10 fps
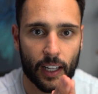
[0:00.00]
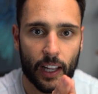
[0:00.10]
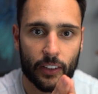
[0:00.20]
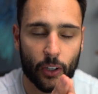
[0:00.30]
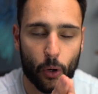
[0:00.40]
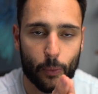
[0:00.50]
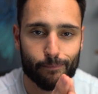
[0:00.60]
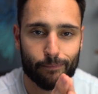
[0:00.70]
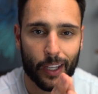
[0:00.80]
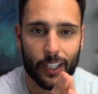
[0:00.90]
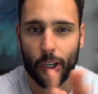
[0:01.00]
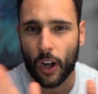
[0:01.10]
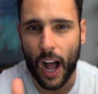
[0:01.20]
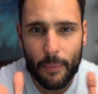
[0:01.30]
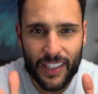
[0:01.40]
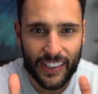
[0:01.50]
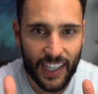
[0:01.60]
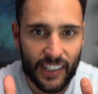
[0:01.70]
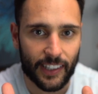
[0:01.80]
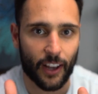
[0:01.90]
So, you know, common
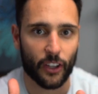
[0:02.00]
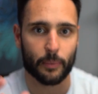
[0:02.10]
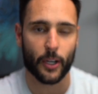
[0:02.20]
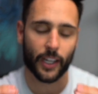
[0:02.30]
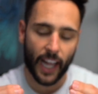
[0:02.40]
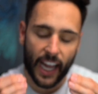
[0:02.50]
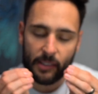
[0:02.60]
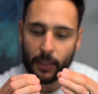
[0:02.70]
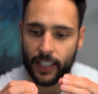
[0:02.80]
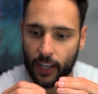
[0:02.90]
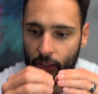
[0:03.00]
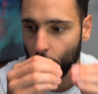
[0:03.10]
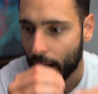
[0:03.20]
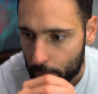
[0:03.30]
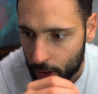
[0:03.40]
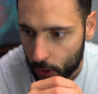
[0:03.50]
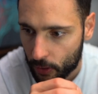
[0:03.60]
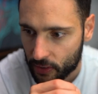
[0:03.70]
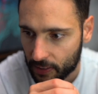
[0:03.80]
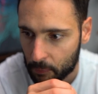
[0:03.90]
sense tells me or guides me down the rabbit hole
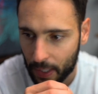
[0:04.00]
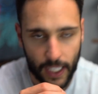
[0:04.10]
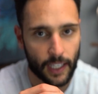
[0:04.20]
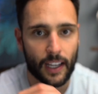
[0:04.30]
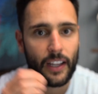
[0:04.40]
and says, Mickey,